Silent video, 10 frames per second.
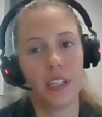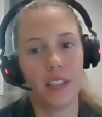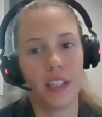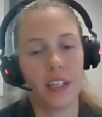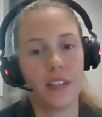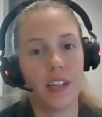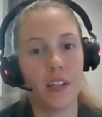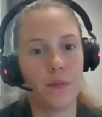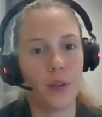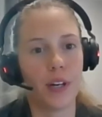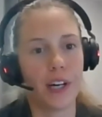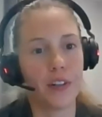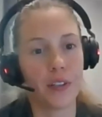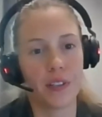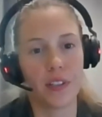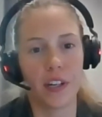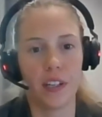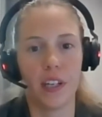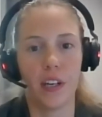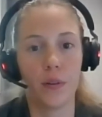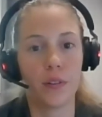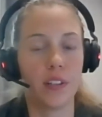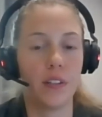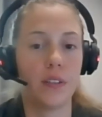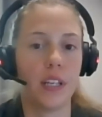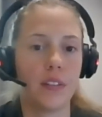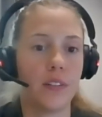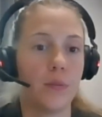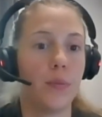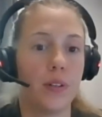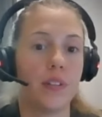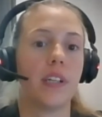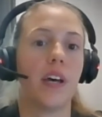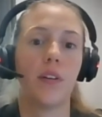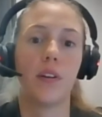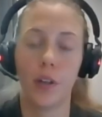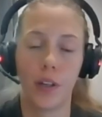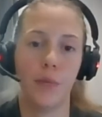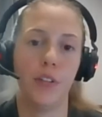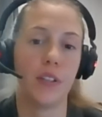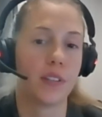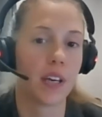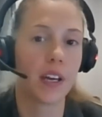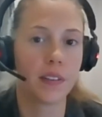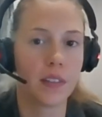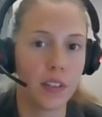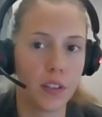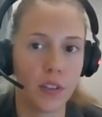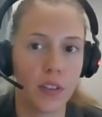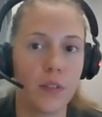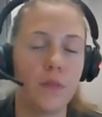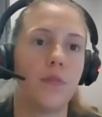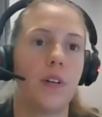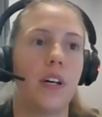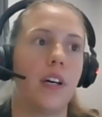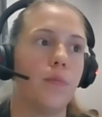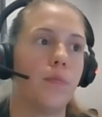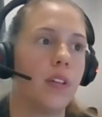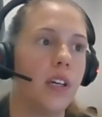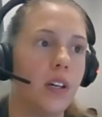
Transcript: And like I said, if you are just starting out and you'd like to put together a community science initiative, um,